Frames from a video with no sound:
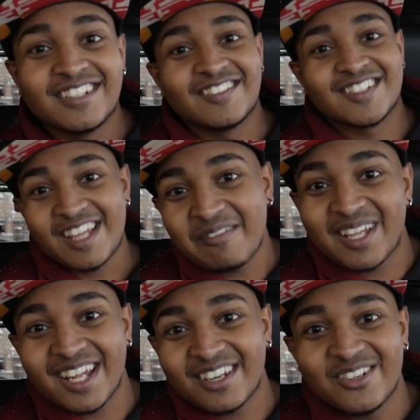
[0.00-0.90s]
because that'd be
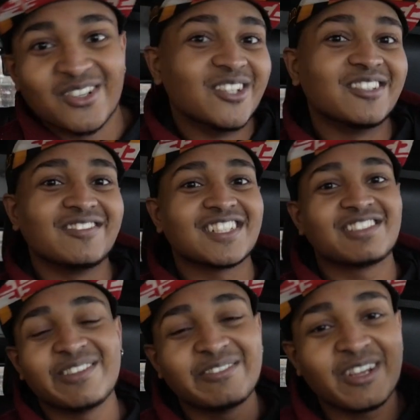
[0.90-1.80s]
kind of cool, because
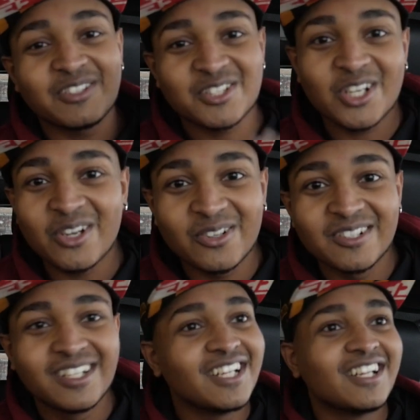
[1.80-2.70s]
we've never
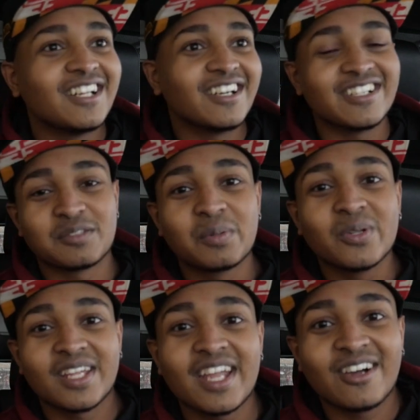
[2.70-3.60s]
shown us
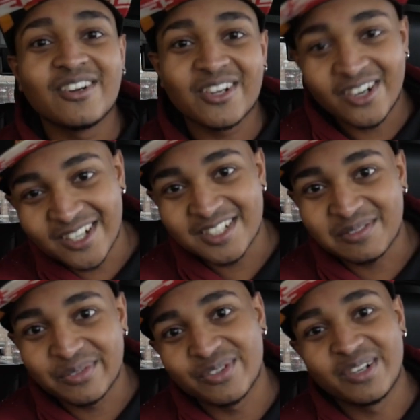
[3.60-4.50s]
pulling out cars
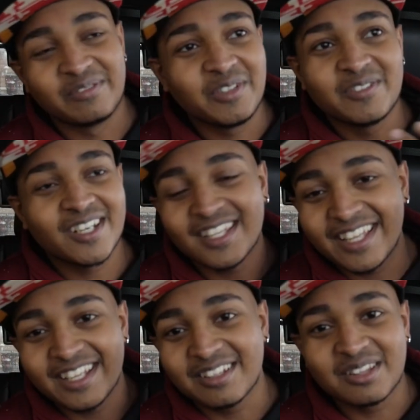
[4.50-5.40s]
before. I mean, we've done it
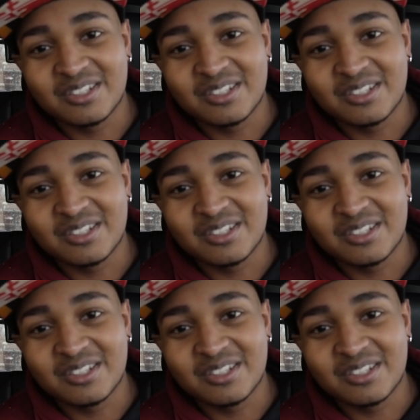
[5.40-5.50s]
like,